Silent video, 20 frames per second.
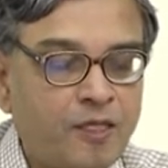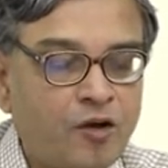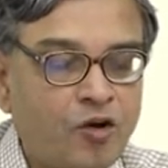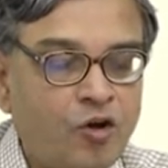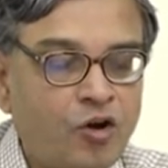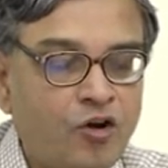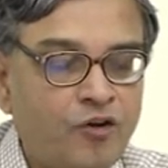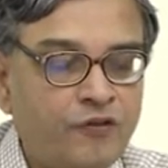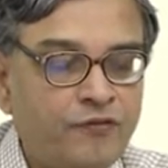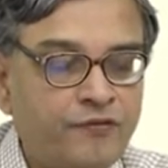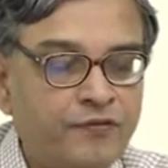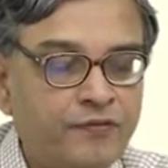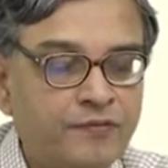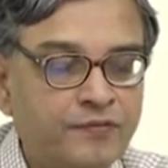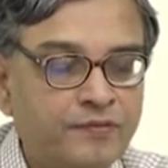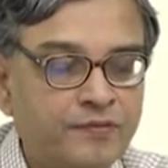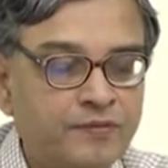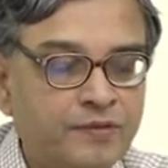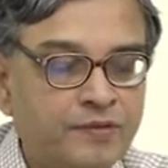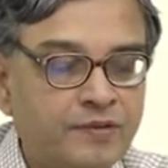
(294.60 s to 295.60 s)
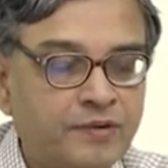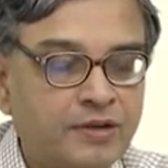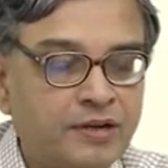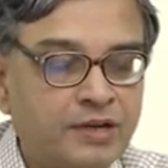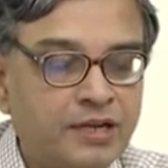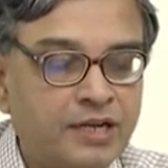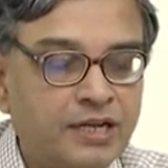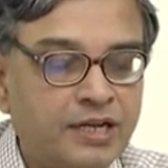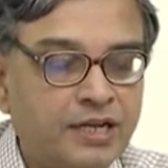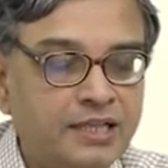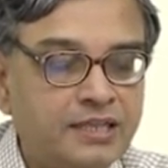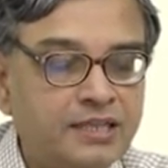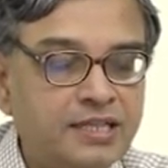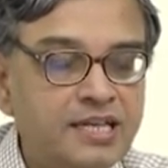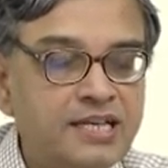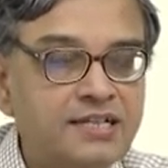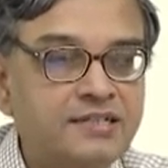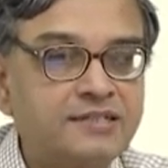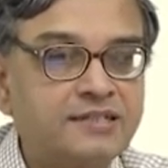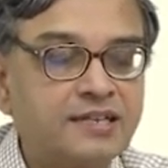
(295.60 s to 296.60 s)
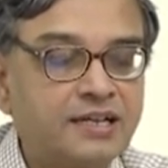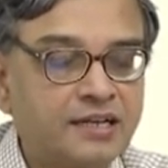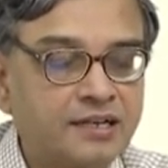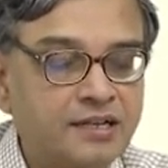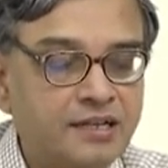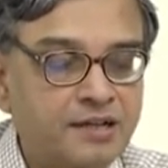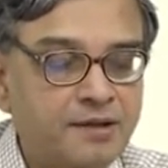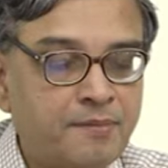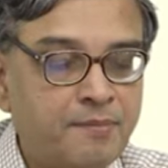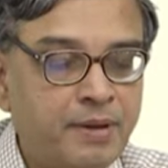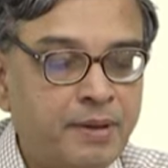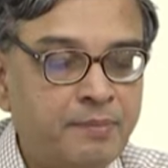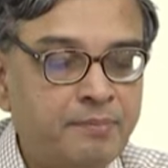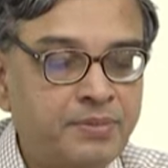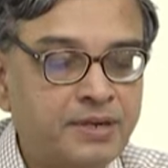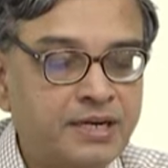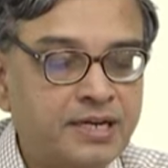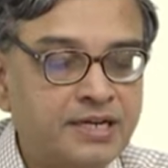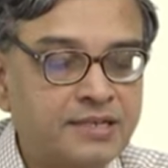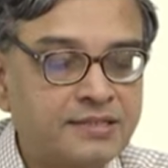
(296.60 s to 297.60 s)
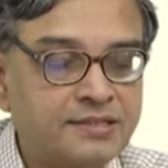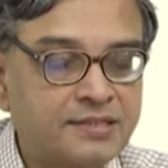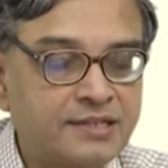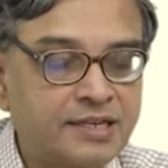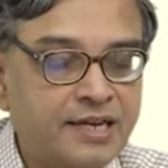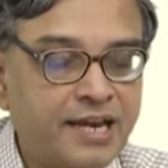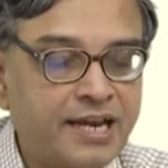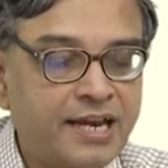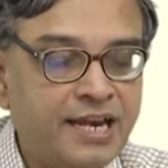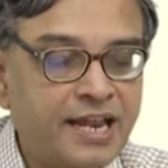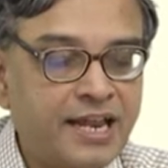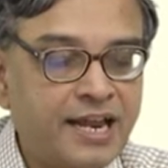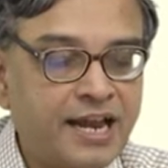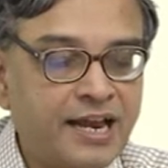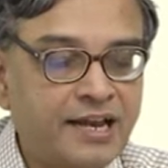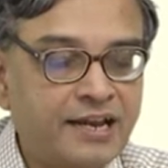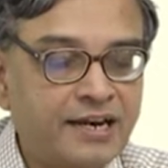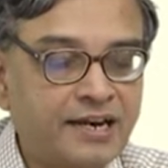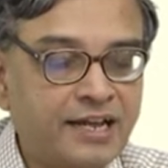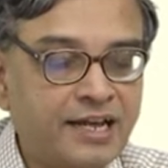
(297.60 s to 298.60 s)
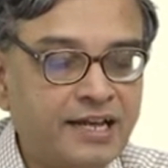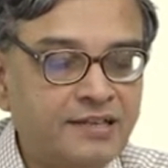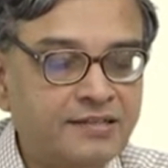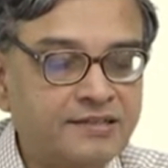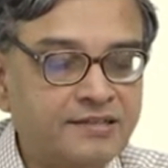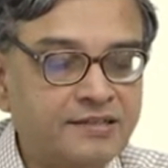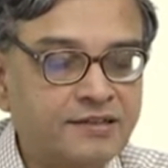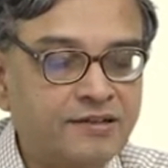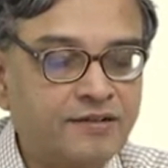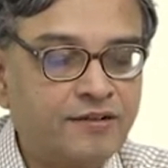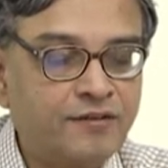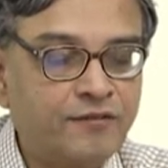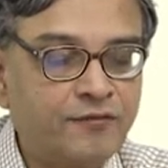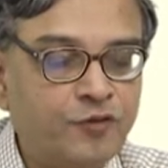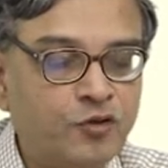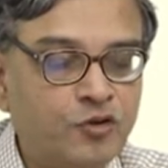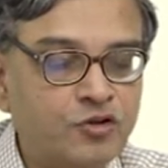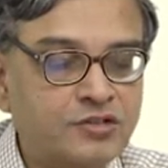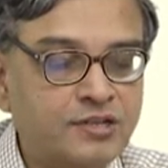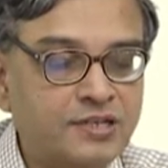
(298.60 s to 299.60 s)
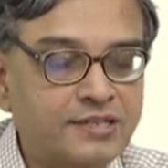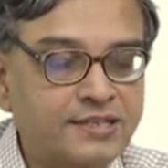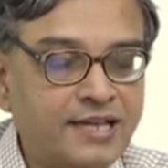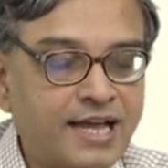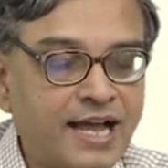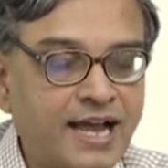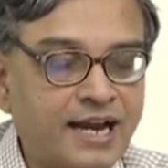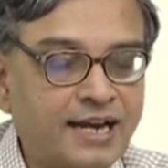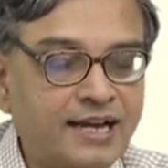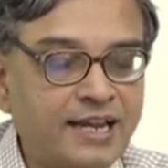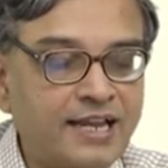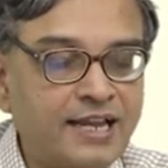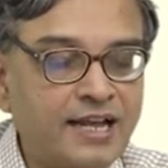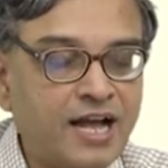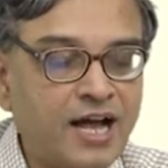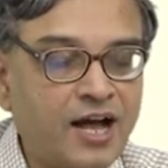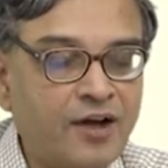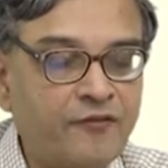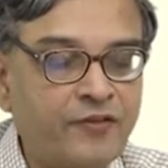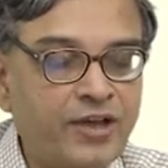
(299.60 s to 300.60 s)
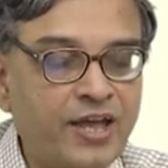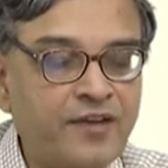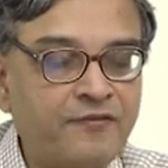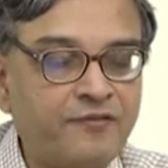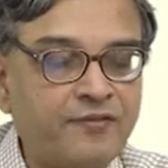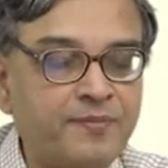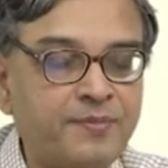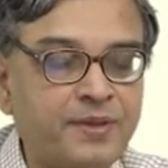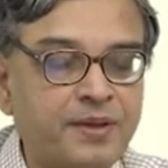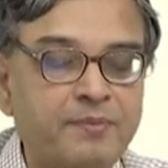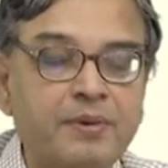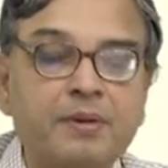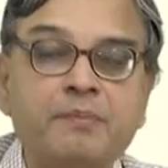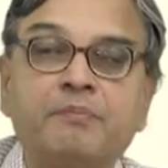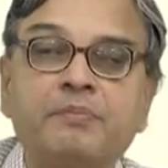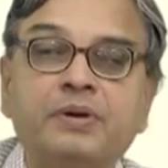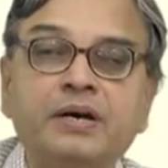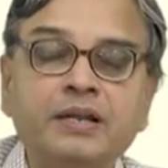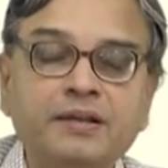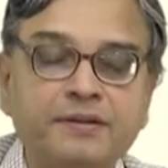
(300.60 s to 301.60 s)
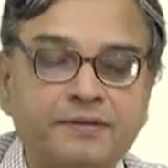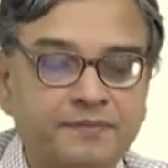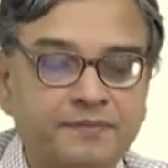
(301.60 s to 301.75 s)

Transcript: of these members indicated as forces acting away from the member.